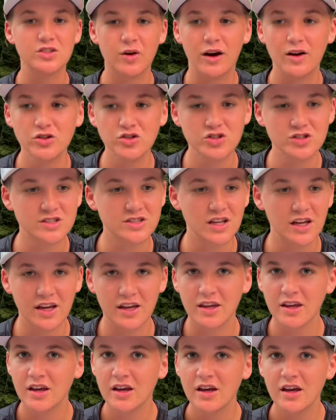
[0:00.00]
I was just
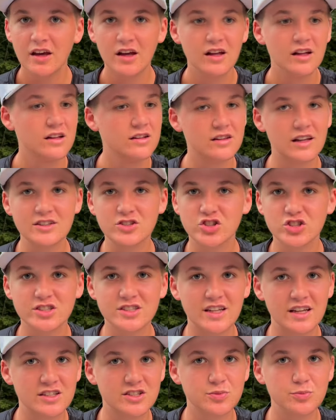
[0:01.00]
like, let's just
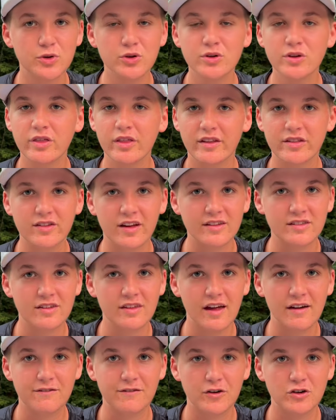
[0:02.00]
stay smooth. Let's get to
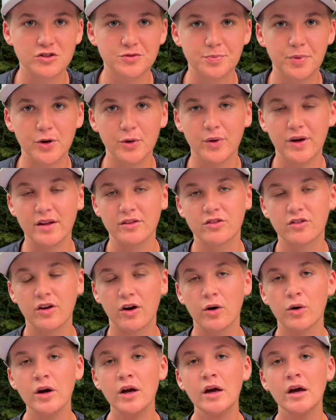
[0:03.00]
that first buoy. And
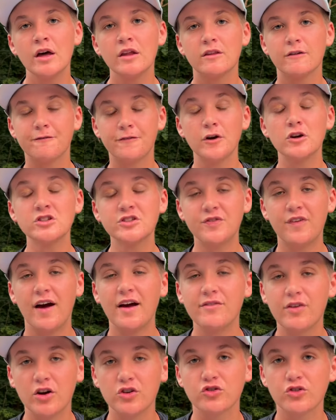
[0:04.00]
so the first
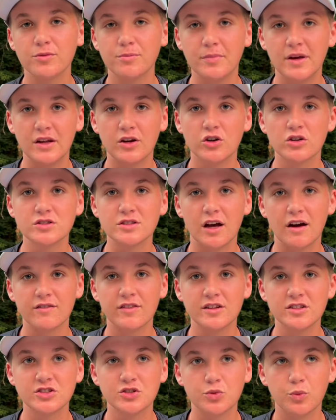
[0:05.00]
500 meters of
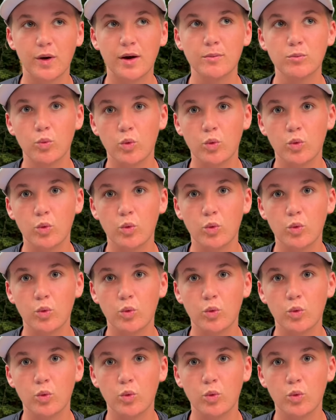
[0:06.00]
the swim